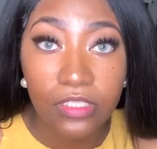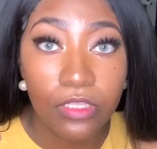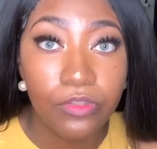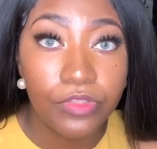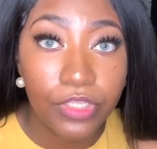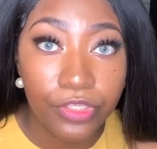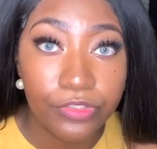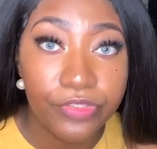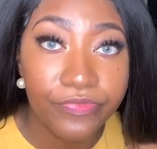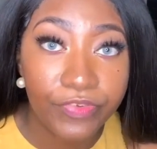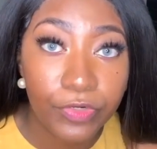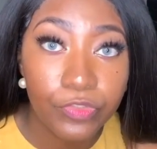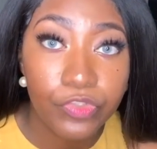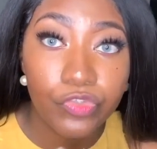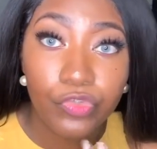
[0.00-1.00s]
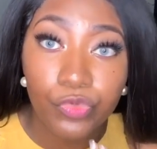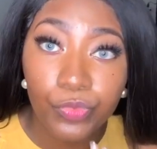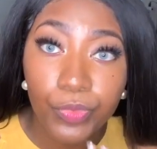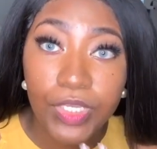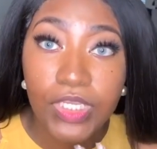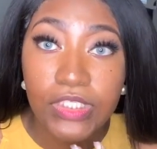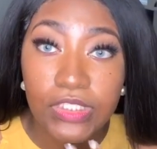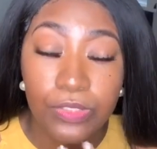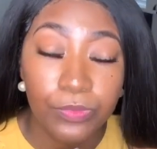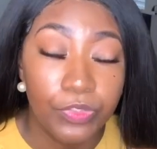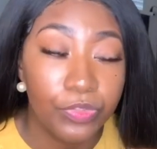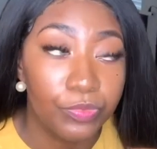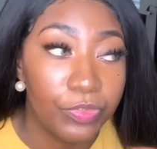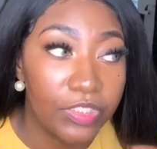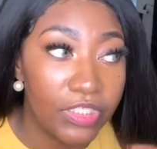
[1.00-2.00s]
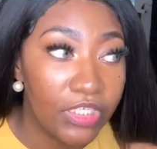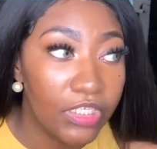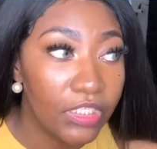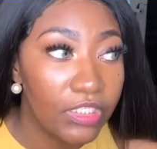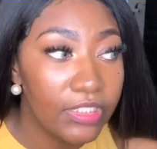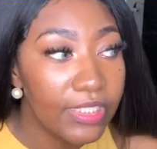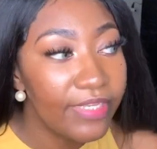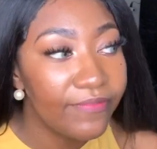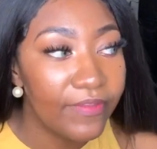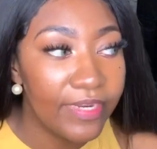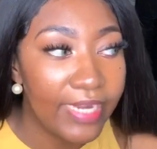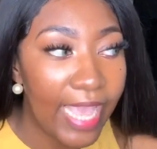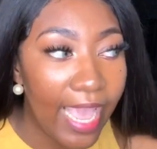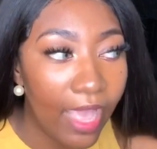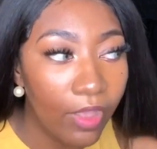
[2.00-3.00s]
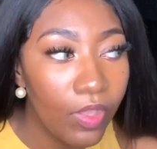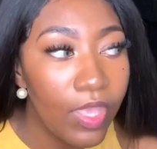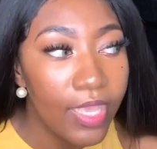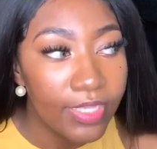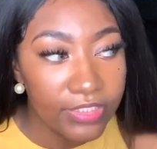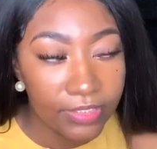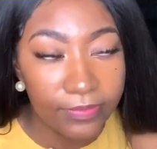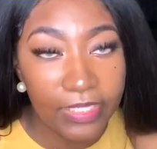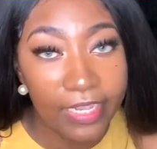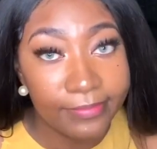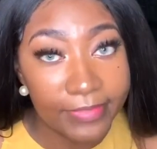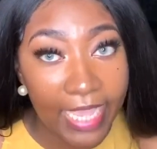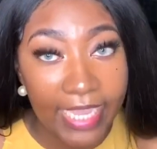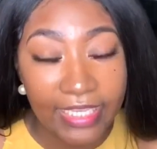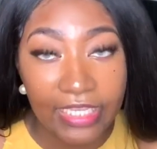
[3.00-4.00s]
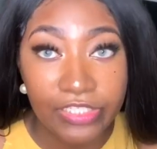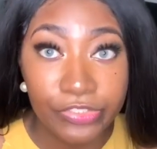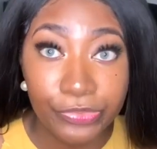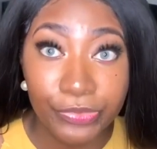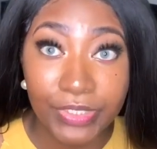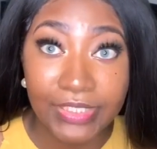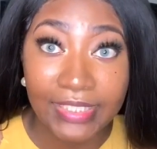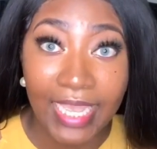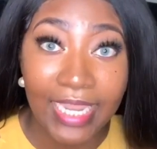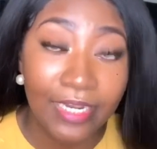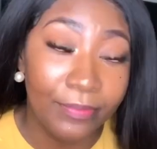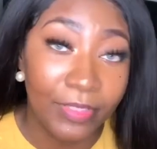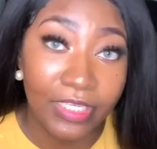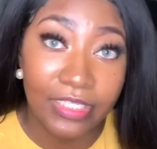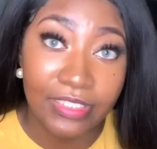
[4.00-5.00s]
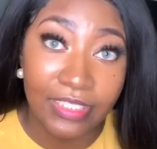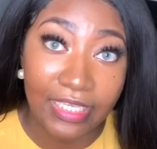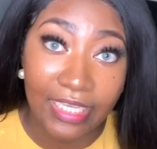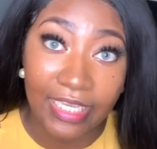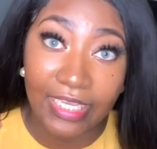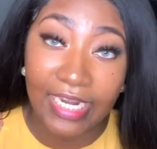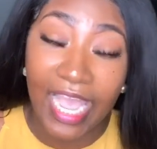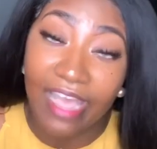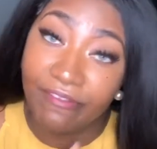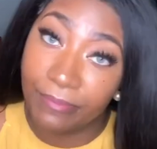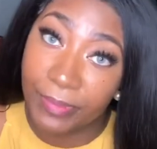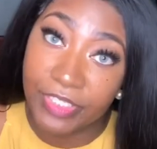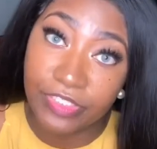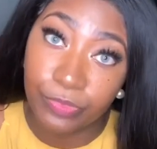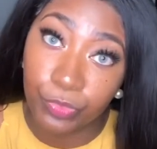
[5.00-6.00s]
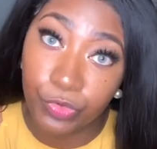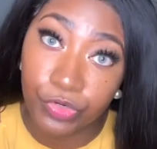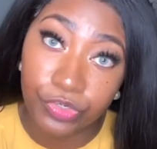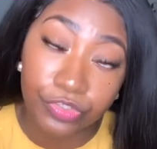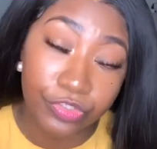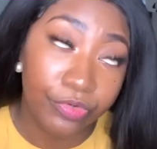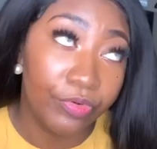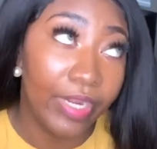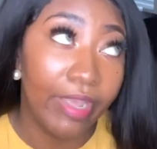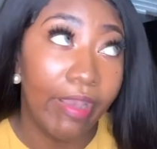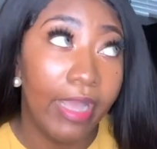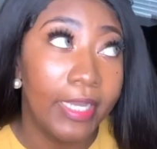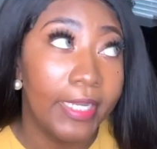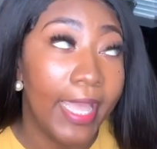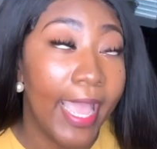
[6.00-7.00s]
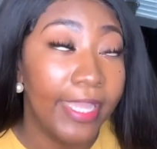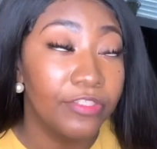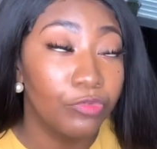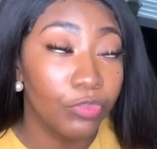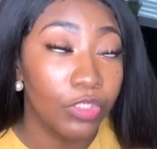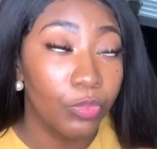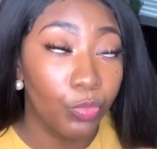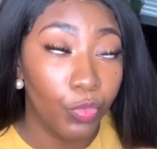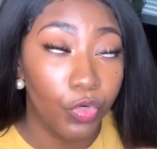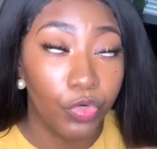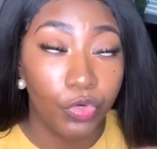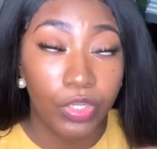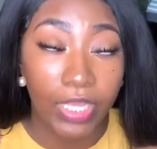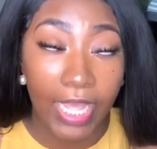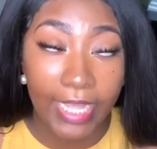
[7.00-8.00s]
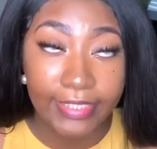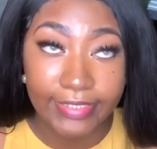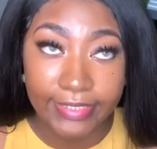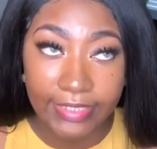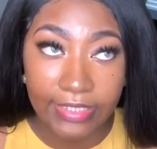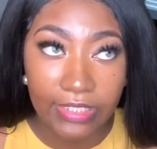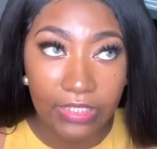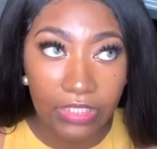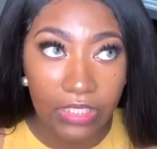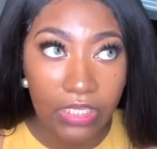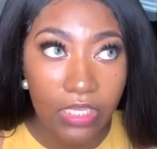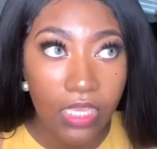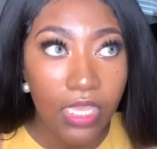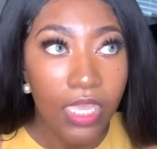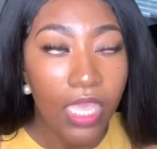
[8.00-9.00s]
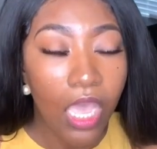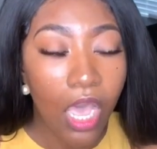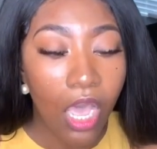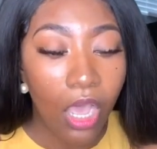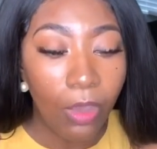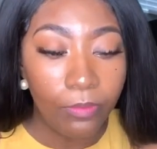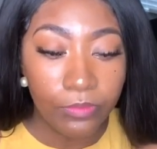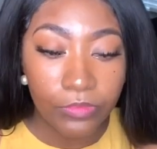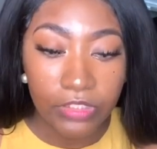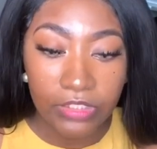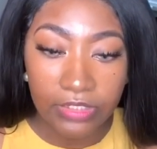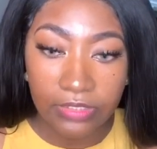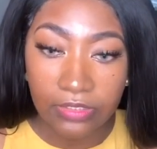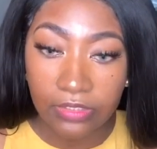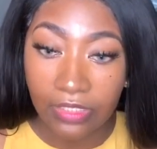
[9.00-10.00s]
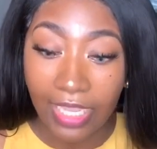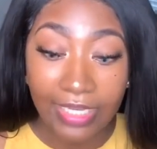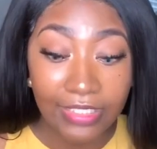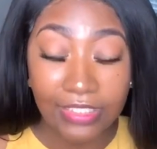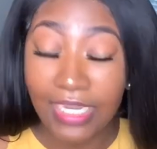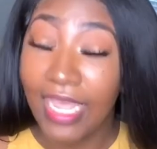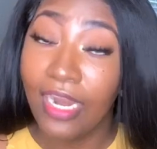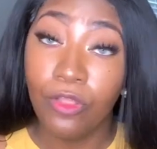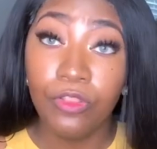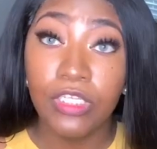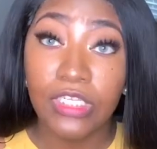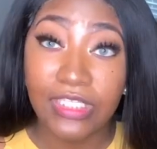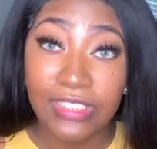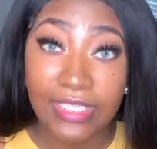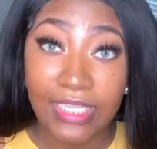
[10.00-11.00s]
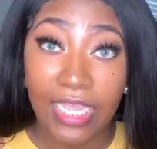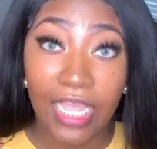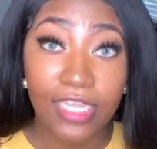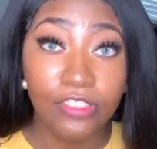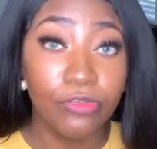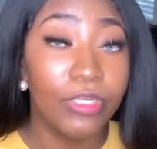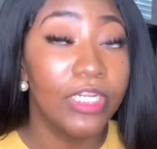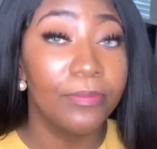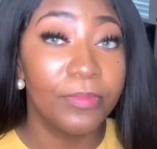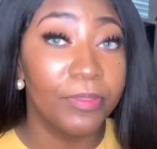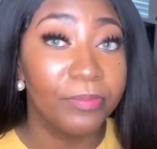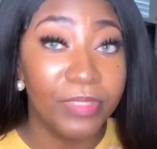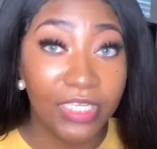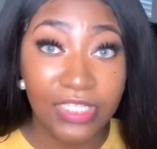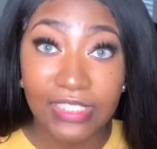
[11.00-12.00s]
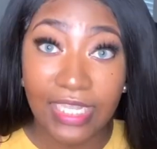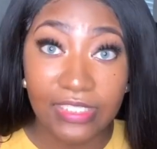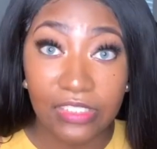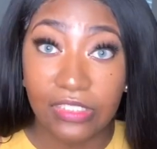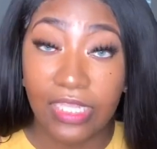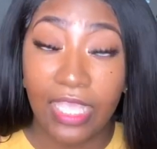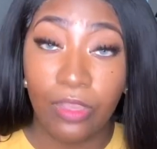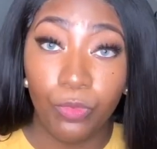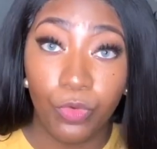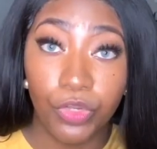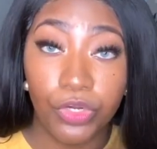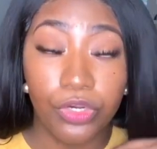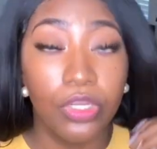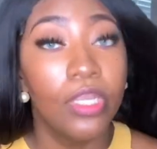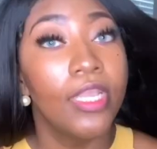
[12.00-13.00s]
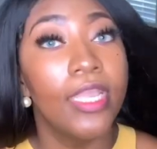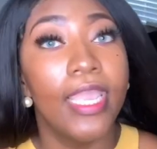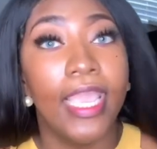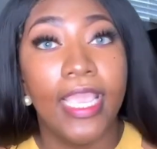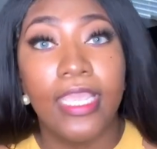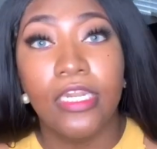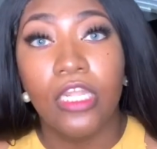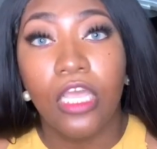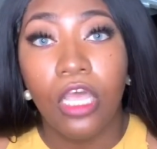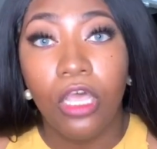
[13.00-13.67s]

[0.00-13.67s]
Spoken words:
on those first 2 weeks. It was ridiculous. Even now, sometimes I get too excited because again, I've missed water, so now I drink water constantly, to like not only just stay hydrated, but because I just like water. And